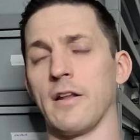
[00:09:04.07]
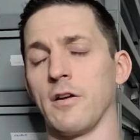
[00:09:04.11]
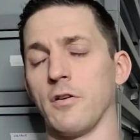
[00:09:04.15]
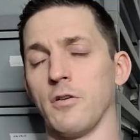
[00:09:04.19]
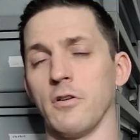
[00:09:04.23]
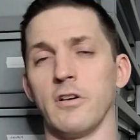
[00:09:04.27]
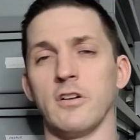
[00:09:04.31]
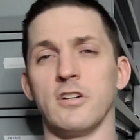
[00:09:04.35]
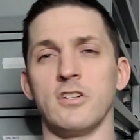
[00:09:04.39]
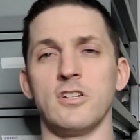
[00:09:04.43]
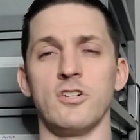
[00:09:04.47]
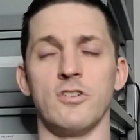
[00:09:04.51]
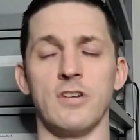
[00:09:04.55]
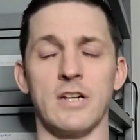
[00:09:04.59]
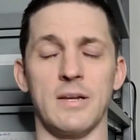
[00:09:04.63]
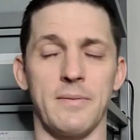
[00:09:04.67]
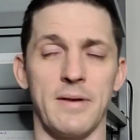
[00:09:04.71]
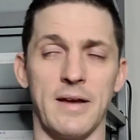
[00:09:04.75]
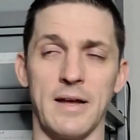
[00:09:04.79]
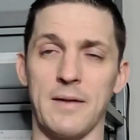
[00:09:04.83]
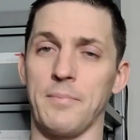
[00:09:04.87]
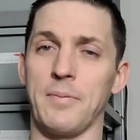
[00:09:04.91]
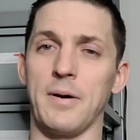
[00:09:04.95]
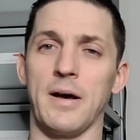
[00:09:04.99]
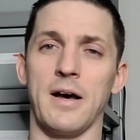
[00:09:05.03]
an orange dream
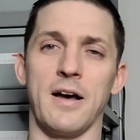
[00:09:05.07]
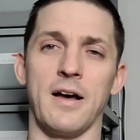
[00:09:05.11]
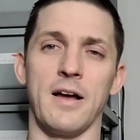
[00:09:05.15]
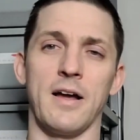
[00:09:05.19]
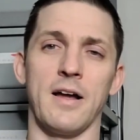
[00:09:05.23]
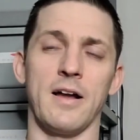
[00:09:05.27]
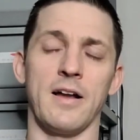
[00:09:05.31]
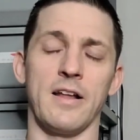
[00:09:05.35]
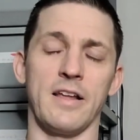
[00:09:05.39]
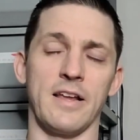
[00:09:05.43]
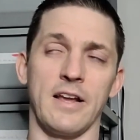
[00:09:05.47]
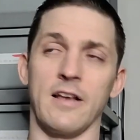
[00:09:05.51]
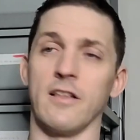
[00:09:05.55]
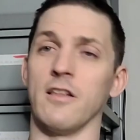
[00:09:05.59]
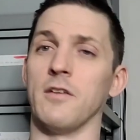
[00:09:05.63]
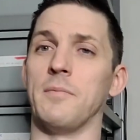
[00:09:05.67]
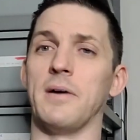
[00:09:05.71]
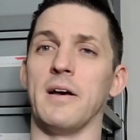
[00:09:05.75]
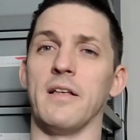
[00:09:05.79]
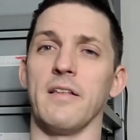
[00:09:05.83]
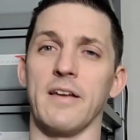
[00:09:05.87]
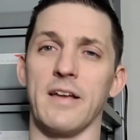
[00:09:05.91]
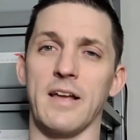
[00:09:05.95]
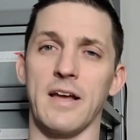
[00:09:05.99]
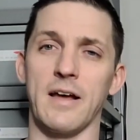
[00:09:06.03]
het pied, a yellow
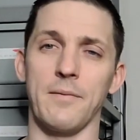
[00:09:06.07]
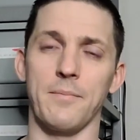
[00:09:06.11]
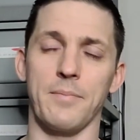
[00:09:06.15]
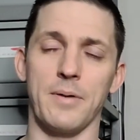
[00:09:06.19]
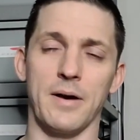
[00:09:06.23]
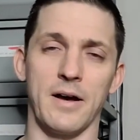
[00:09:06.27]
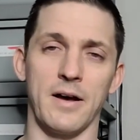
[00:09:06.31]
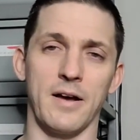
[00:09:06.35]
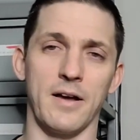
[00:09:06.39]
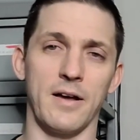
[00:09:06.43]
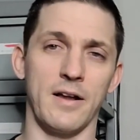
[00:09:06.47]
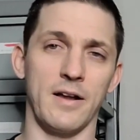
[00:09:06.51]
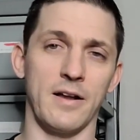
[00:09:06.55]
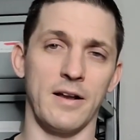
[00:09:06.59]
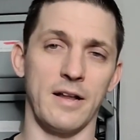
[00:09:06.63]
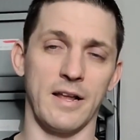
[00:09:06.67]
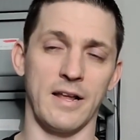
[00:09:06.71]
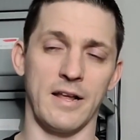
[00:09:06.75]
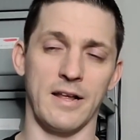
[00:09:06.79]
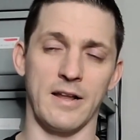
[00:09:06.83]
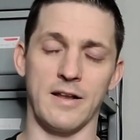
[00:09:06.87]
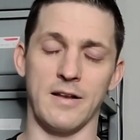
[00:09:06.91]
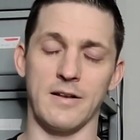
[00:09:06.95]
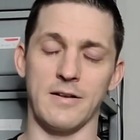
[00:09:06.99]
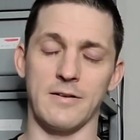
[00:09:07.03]
belly het pied,
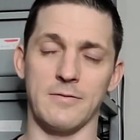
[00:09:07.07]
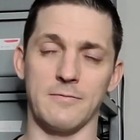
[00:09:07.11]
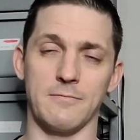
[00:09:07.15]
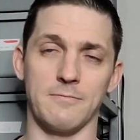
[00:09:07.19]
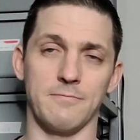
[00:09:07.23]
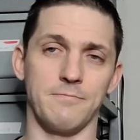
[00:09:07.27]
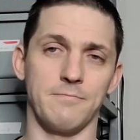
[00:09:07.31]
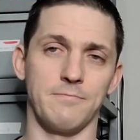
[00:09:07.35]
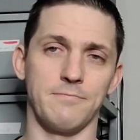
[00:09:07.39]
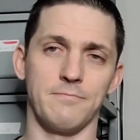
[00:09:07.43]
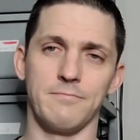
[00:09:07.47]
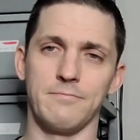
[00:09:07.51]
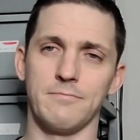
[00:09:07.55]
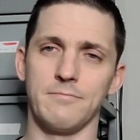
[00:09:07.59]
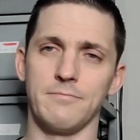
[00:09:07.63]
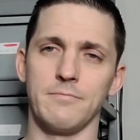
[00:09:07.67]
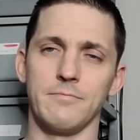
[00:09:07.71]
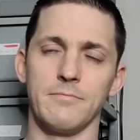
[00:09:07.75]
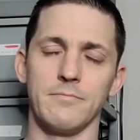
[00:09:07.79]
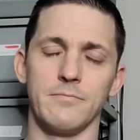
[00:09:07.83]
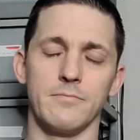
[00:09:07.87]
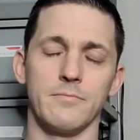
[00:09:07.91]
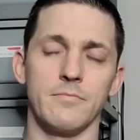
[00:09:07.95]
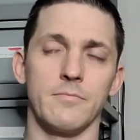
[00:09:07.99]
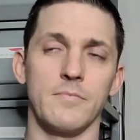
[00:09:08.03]
and,
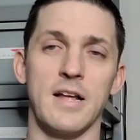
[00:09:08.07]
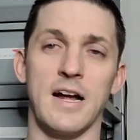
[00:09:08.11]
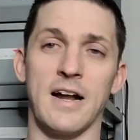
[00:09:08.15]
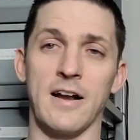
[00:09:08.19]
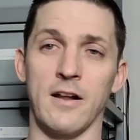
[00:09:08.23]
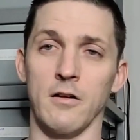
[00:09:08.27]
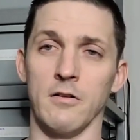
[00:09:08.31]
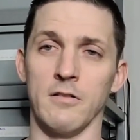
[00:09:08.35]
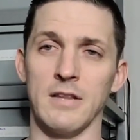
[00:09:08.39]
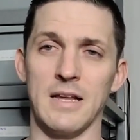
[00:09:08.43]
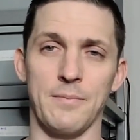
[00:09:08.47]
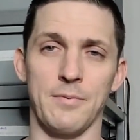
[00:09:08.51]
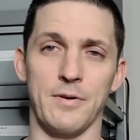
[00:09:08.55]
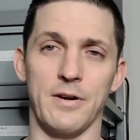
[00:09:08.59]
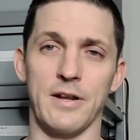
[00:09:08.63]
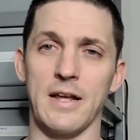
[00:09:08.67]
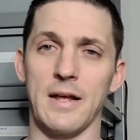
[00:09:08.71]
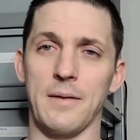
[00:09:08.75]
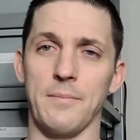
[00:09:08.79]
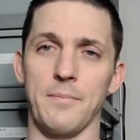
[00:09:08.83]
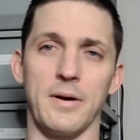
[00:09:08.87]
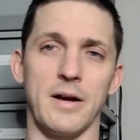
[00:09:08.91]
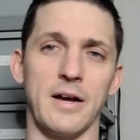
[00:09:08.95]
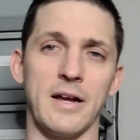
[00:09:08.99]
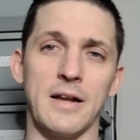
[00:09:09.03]
leopard
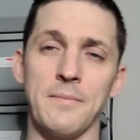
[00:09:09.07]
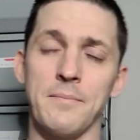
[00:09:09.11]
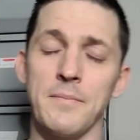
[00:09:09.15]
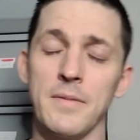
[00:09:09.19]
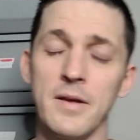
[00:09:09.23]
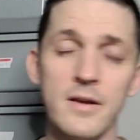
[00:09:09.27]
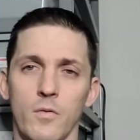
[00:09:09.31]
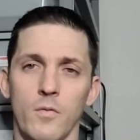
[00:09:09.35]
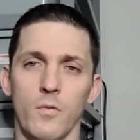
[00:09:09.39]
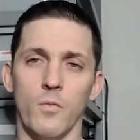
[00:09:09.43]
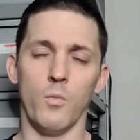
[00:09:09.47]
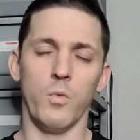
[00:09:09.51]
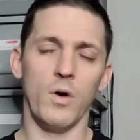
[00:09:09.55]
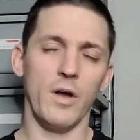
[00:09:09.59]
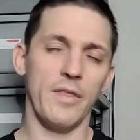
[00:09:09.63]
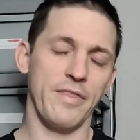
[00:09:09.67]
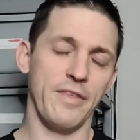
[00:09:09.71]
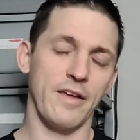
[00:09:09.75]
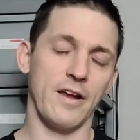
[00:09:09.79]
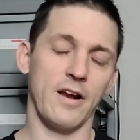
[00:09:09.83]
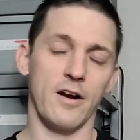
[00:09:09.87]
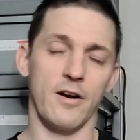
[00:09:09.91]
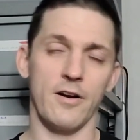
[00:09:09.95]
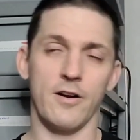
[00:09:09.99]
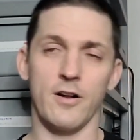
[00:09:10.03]
het pied. What
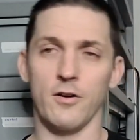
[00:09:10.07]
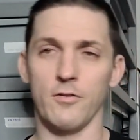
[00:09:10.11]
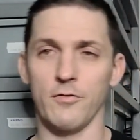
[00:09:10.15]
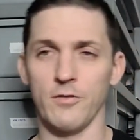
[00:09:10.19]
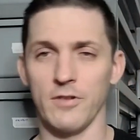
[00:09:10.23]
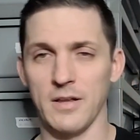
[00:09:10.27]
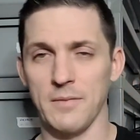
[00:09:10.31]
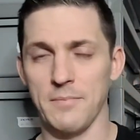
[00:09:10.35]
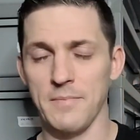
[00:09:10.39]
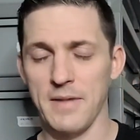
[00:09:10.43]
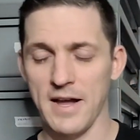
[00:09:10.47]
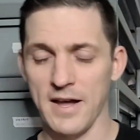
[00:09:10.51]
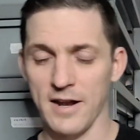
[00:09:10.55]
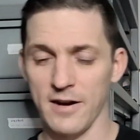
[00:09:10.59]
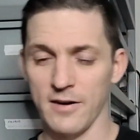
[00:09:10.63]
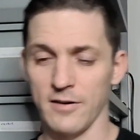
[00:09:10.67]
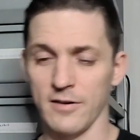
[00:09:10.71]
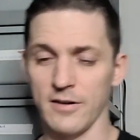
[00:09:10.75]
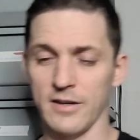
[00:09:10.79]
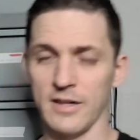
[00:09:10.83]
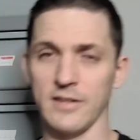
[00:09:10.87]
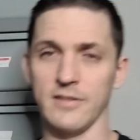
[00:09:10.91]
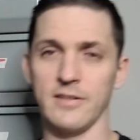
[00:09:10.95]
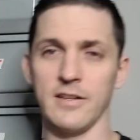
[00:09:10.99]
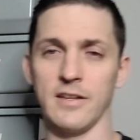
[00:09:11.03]
they are don't really matter.
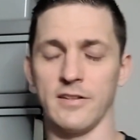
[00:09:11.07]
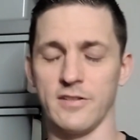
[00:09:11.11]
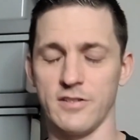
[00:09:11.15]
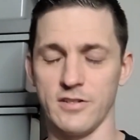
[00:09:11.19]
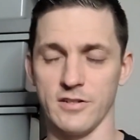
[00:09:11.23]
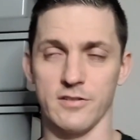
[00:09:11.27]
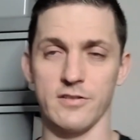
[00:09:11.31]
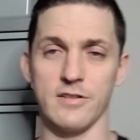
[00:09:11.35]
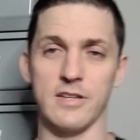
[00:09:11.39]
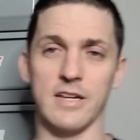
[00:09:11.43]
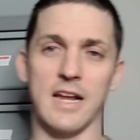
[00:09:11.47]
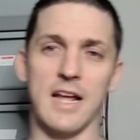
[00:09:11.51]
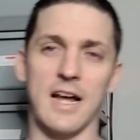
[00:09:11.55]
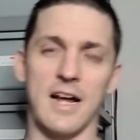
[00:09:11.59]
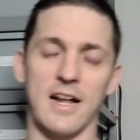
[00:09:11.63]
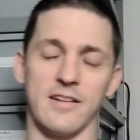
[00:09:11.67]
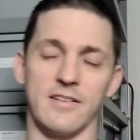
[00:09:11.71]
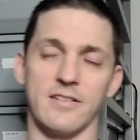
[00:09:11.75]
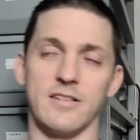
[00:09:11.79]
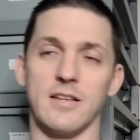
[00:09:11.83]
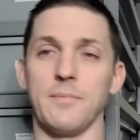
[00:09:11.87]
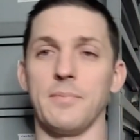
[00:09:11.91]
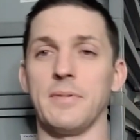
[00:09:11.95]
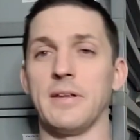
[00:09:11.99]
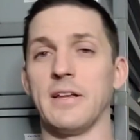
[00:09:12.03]
It's just the
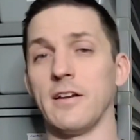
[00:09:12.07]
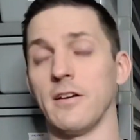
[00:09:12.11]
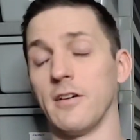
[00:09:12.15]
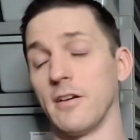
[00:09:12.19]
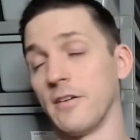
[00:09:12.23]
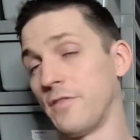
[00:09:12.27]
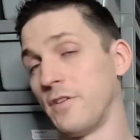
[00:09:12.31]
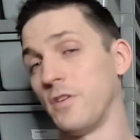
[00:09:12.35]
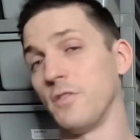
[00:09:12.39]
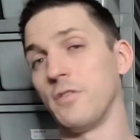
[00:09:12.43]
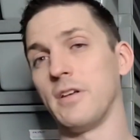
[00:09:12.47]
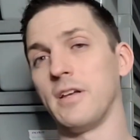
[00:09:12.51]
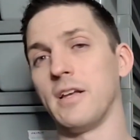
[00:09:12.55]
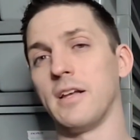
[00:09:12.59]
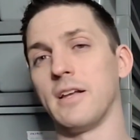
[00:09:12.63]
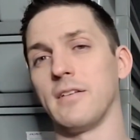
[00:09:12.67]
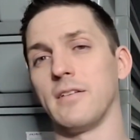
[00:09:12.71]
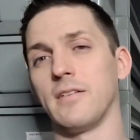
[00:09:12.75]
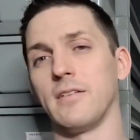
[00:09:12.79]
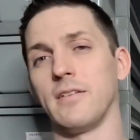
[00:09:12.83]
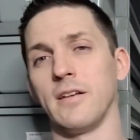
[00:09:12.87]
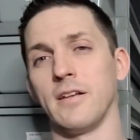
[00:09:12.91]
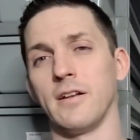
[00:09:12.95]
concept here. And if you can get,